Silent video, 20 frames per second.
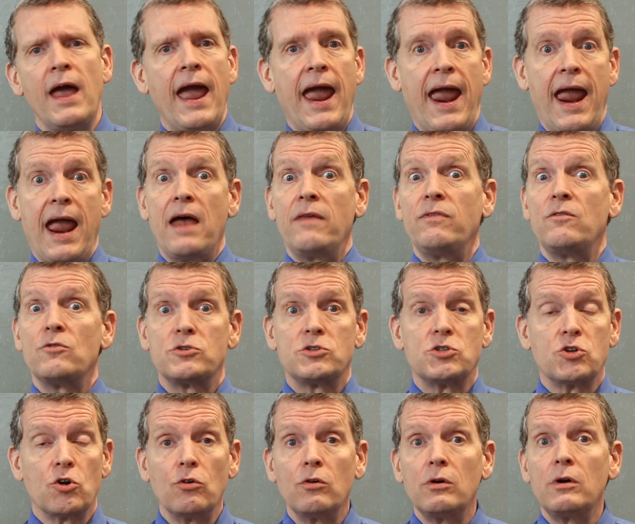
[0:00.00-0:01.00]
and they're
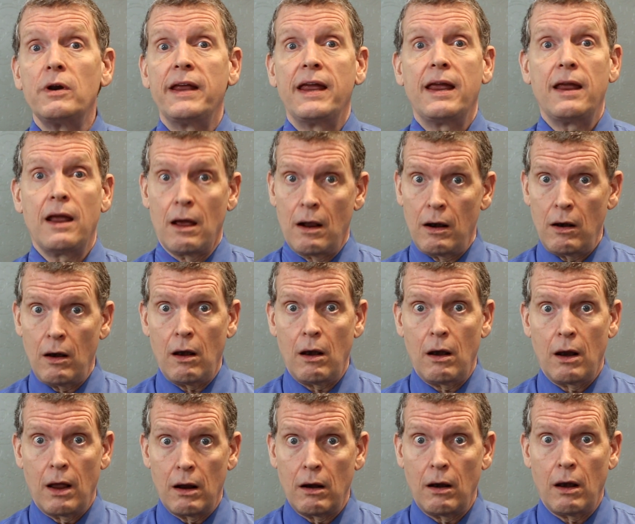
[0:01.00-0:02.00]
certainly a
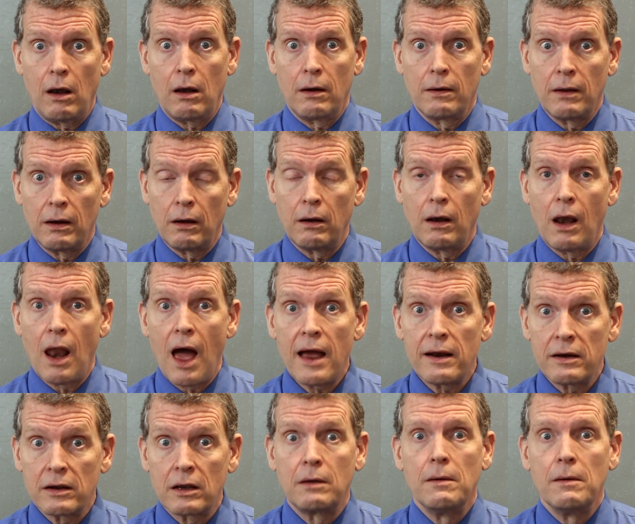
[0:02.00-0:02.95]
lot